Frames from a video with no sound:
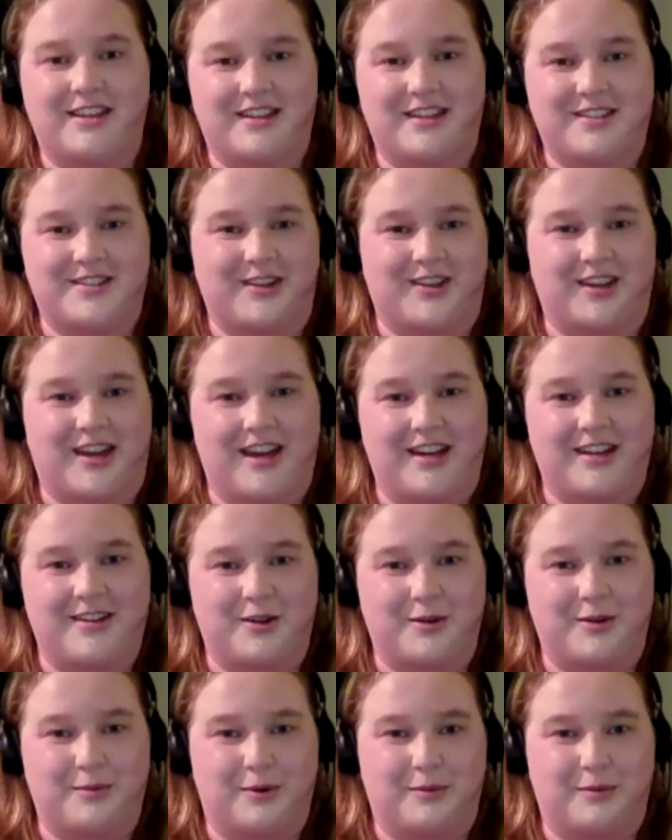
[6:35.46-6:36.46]
that's okay,
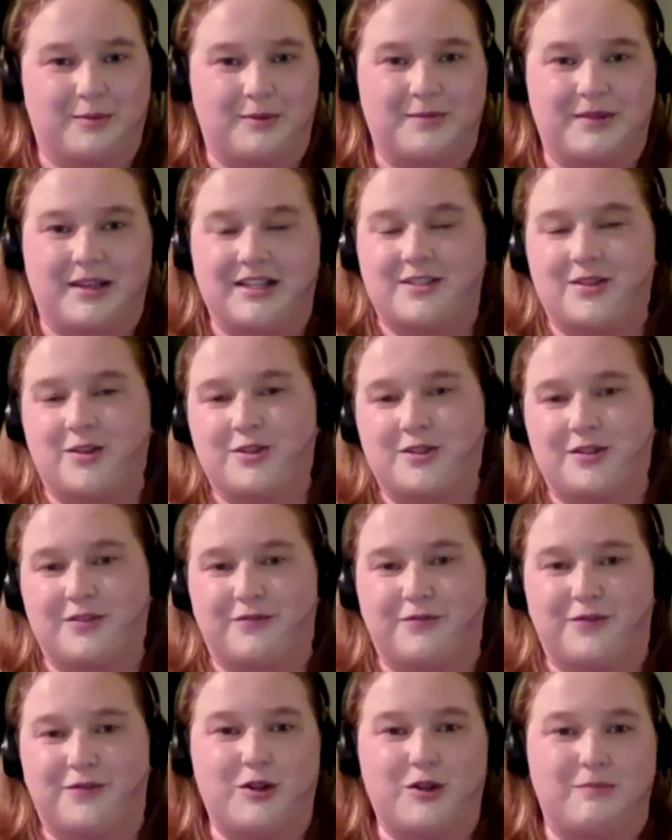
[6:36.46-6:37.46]
no problem. There's lots of
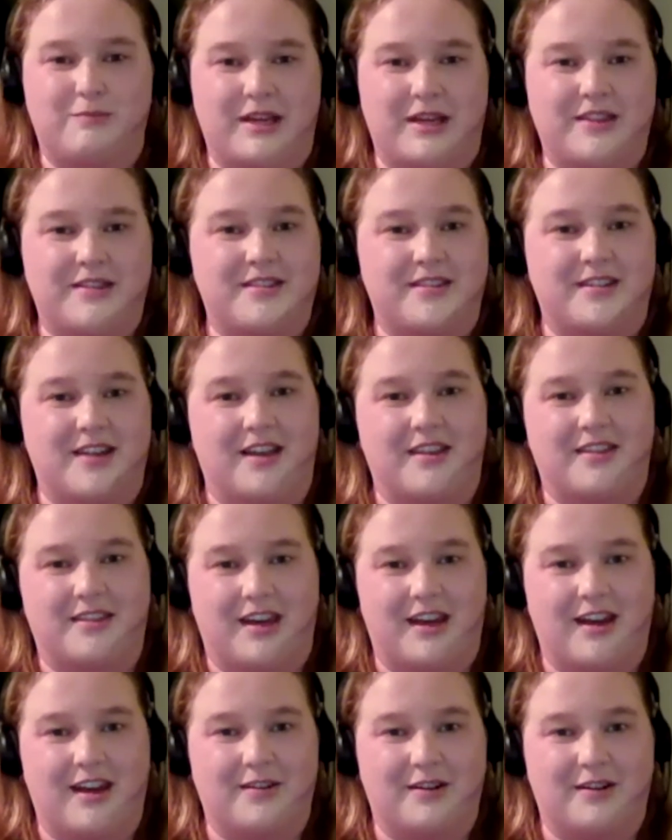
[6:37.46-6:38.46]
food myths out
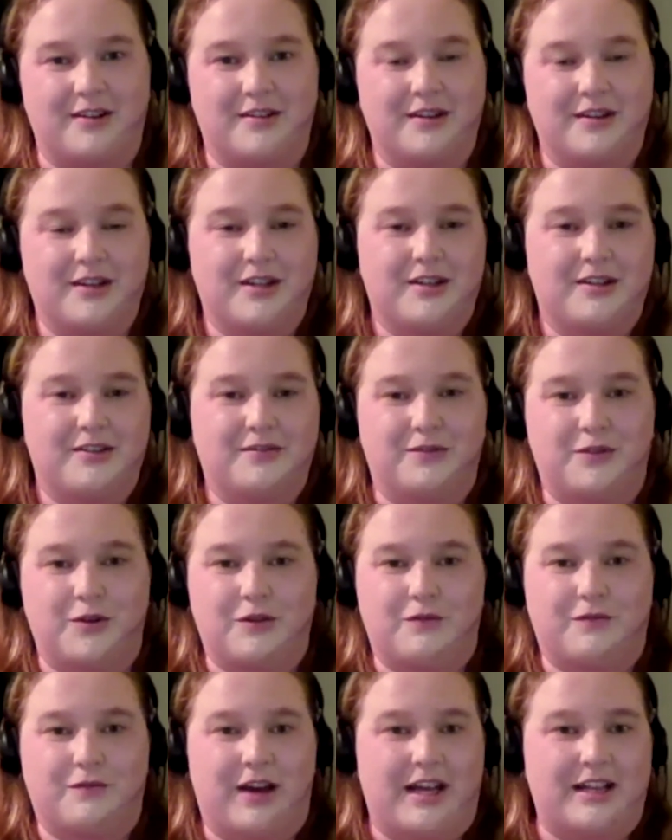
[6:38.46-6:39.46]
there and
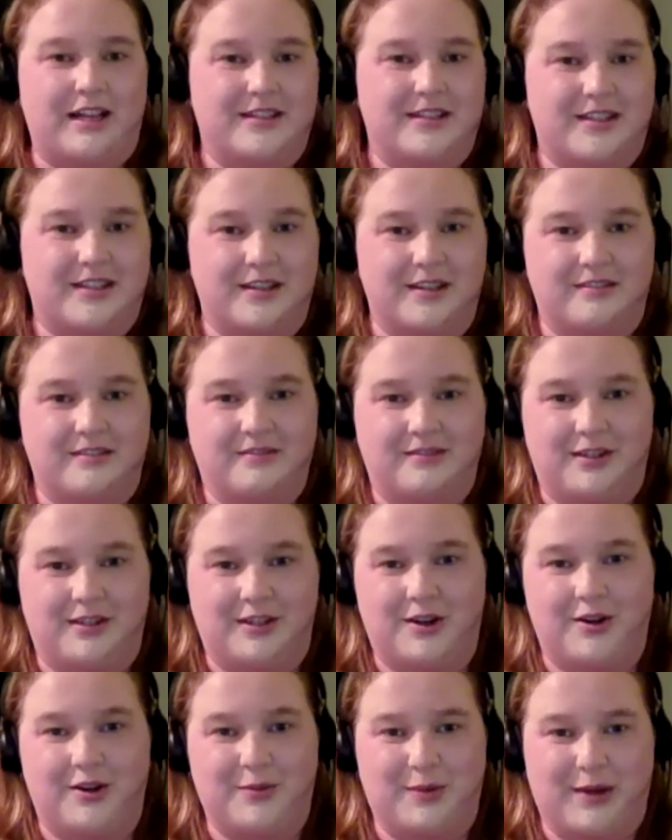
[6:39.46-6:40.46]
food fads that,
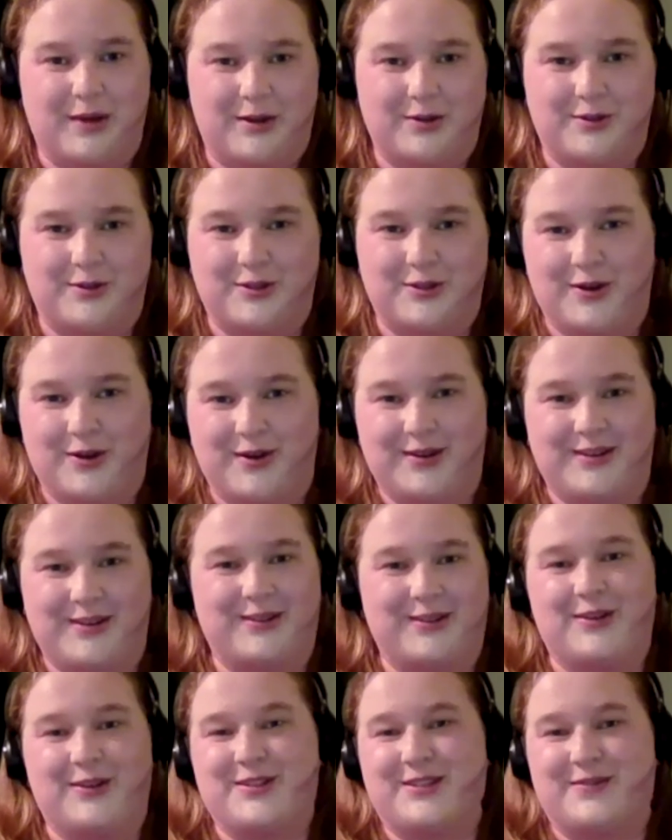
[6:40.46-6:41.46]
we could do
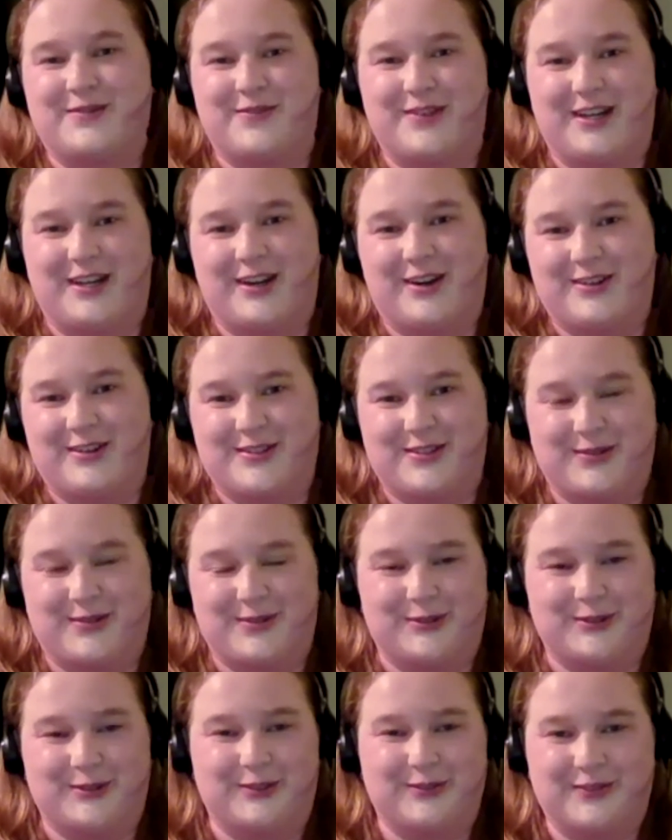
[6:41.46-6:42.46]
lots of videos on
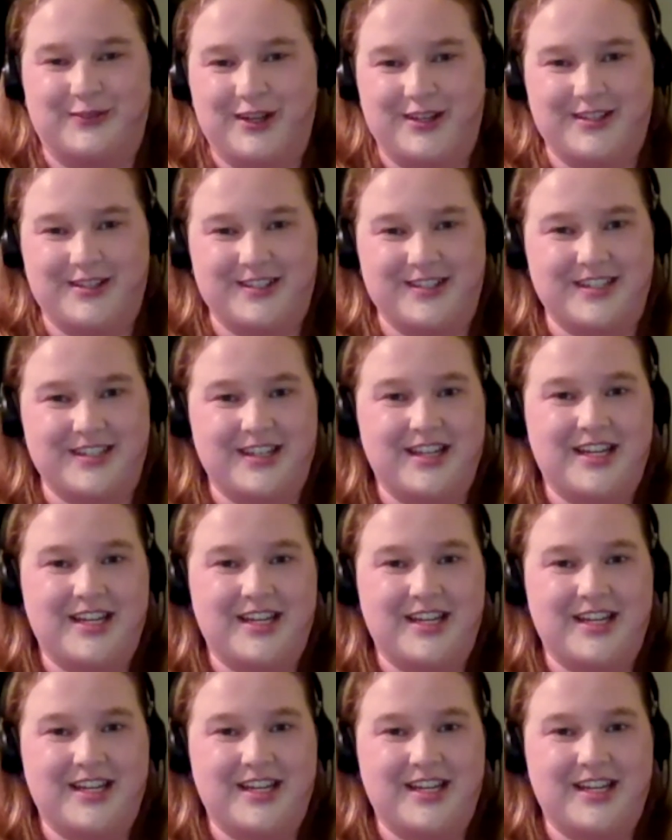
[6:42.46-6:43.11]
all of those.